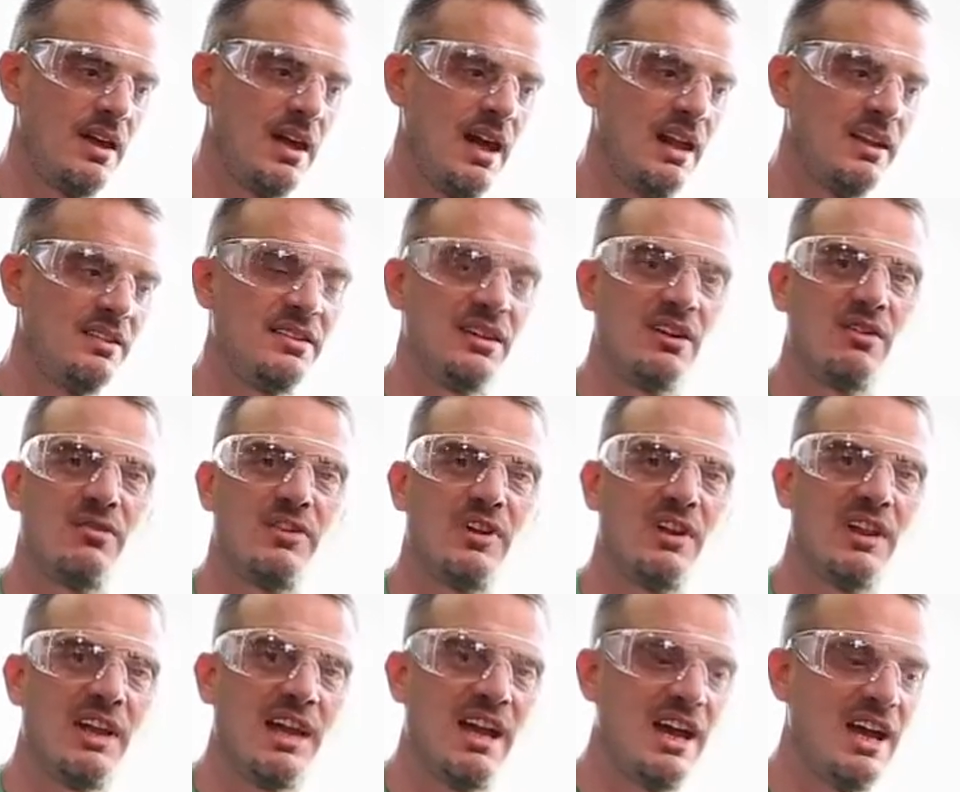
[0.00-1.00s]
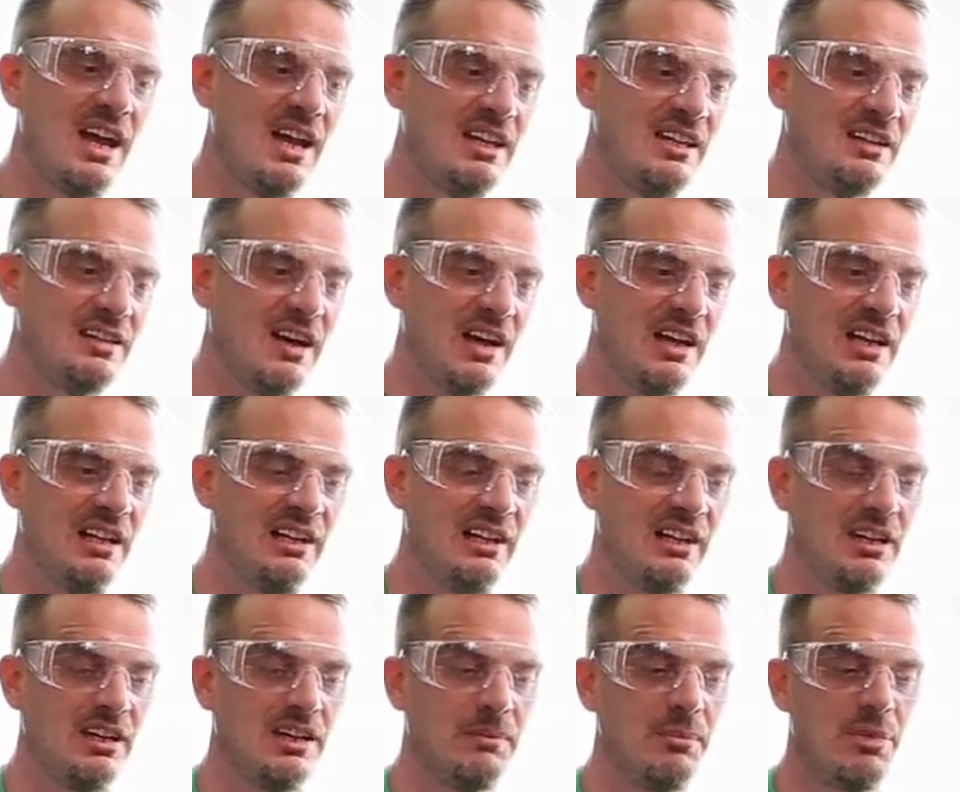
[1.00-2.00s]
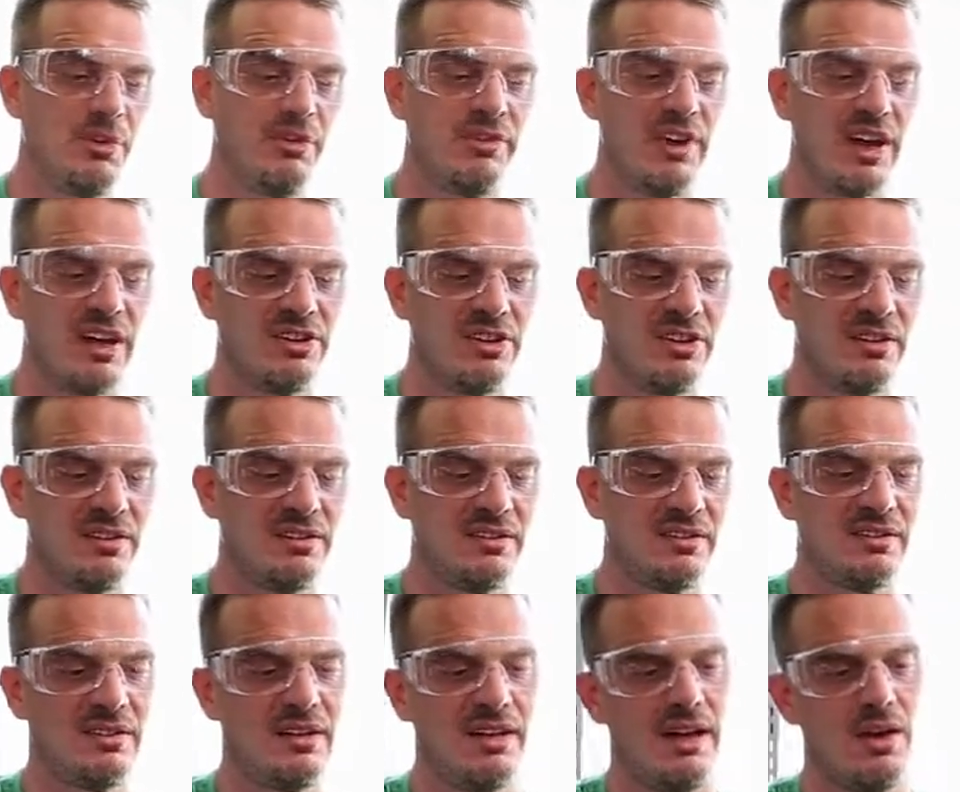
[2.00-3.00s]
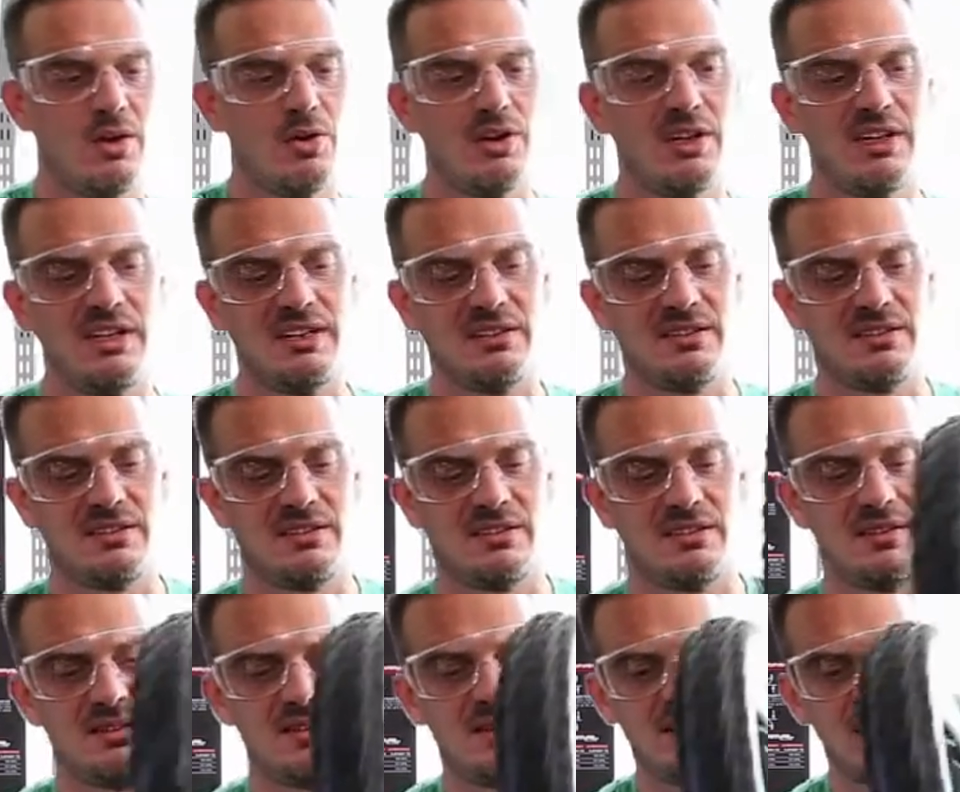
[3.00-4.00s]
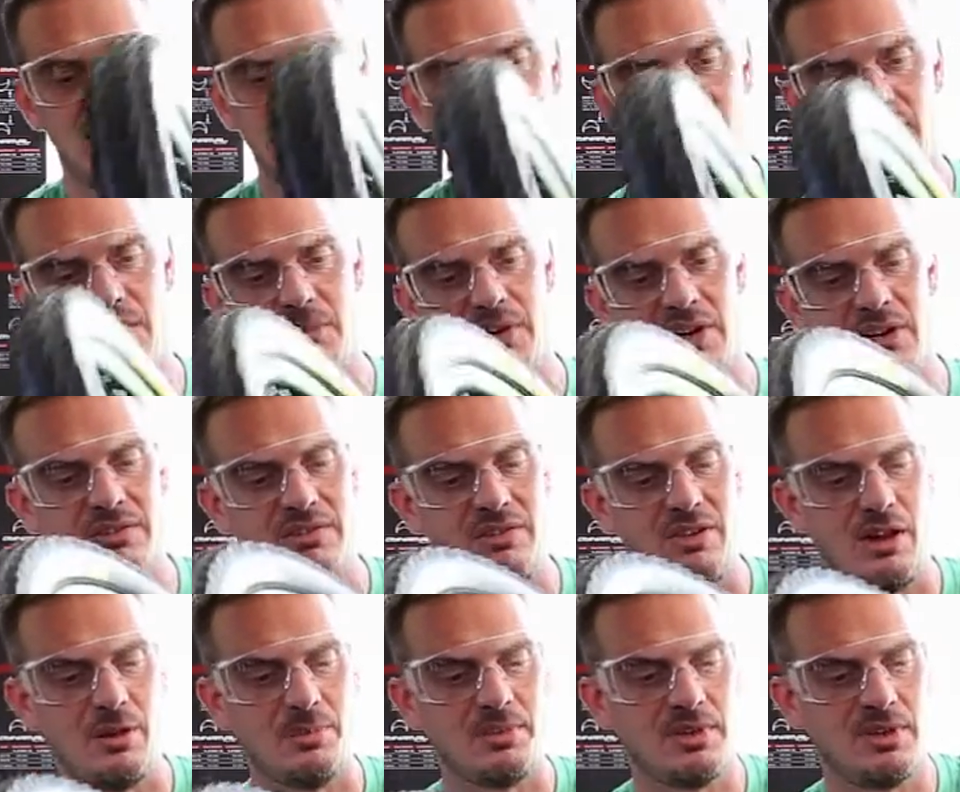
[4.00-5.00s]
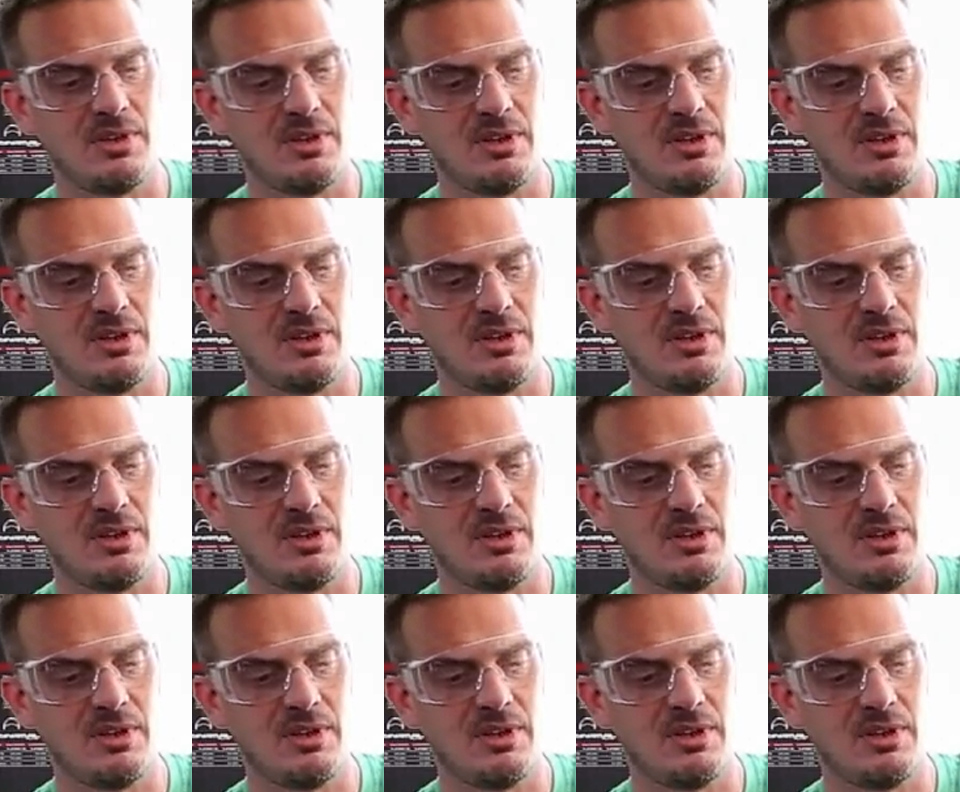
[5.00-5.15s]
and it's going to fill any tiny little imperfections or leaks that might have developed.